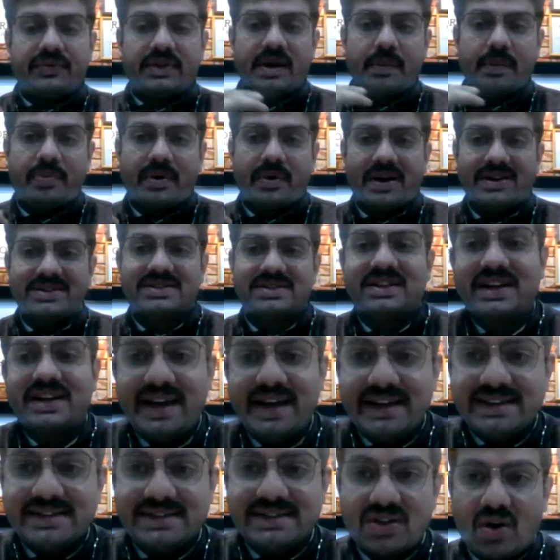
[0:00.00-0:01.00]
the person
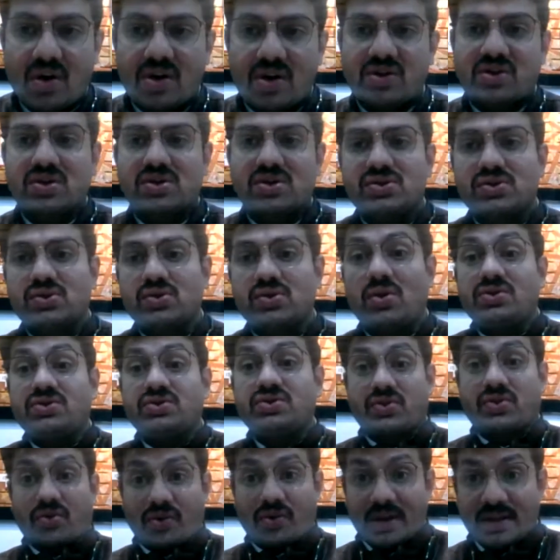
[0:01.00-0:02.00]
is not so
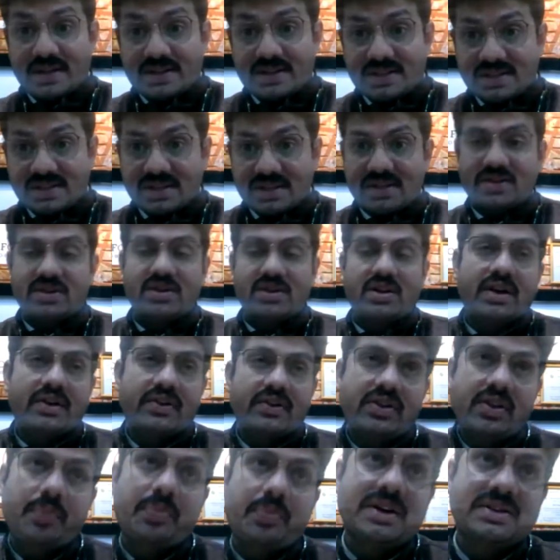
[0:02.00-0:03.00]
stressed, the,
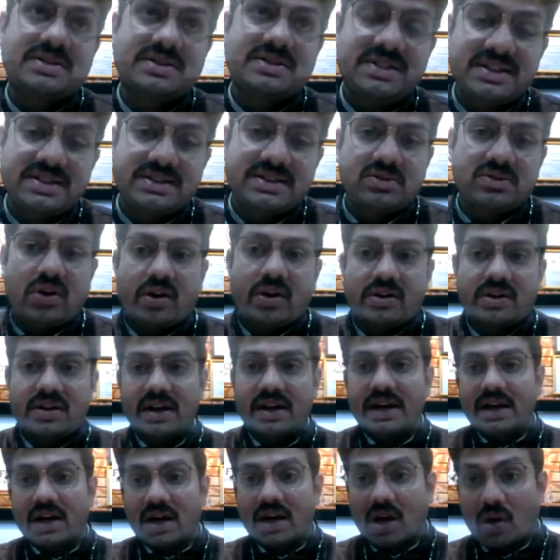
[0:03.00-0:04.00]
the person is not
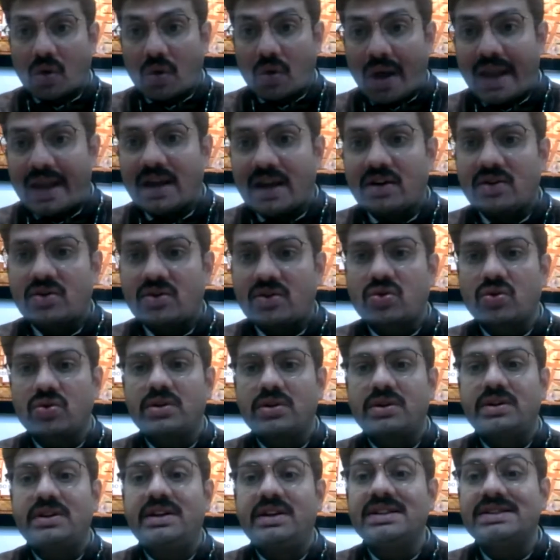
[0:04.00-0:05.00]
trying to
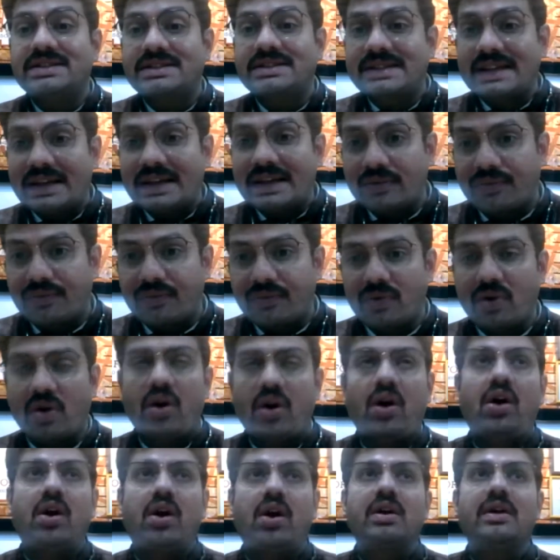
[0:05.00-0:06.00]
deceive
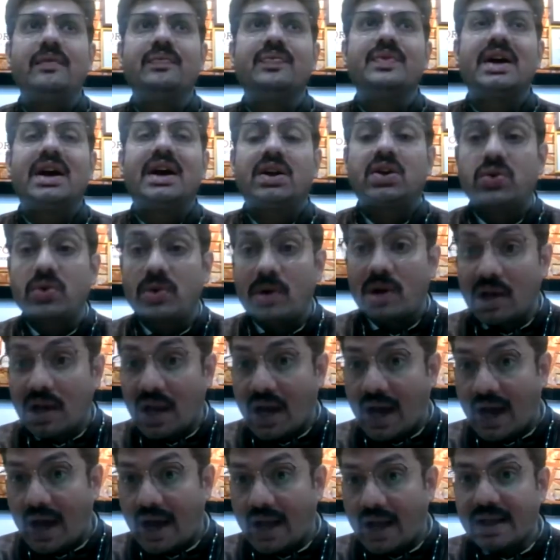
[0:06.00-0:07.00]
or to
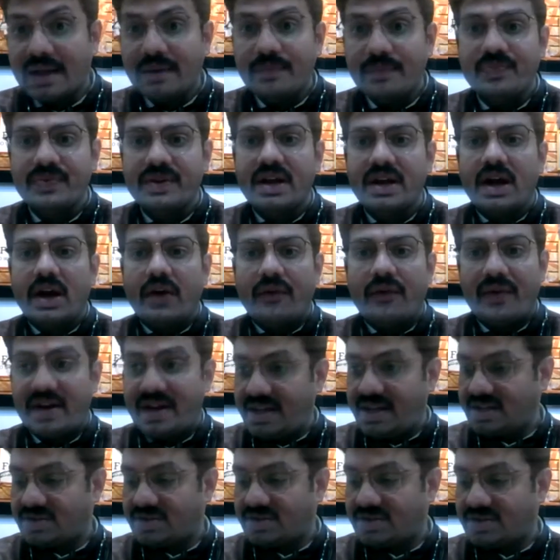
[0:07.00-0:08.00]
lie, when
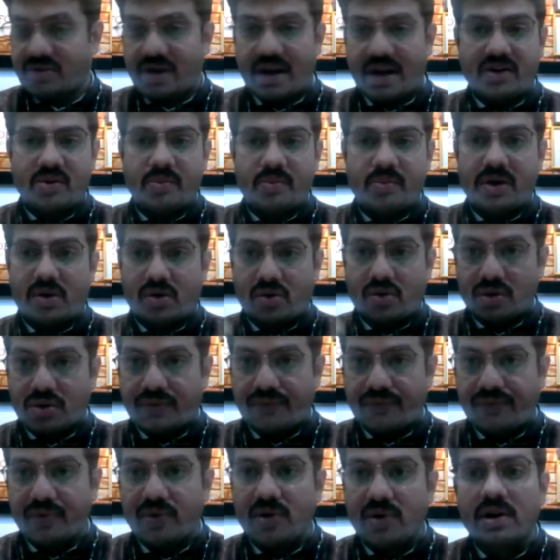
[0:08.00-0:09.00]
he is trying to be
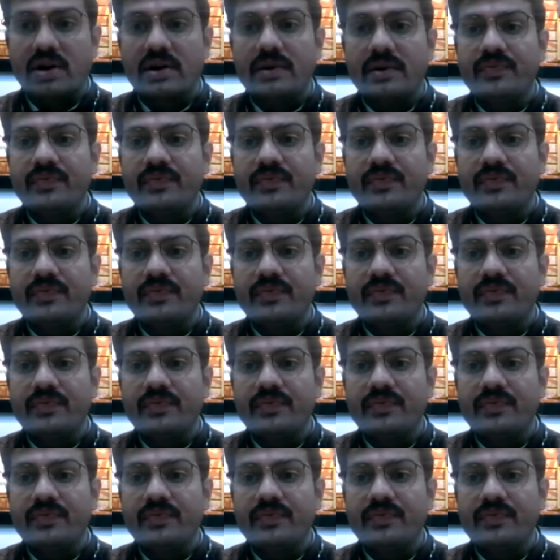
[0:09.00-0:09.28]
truthful,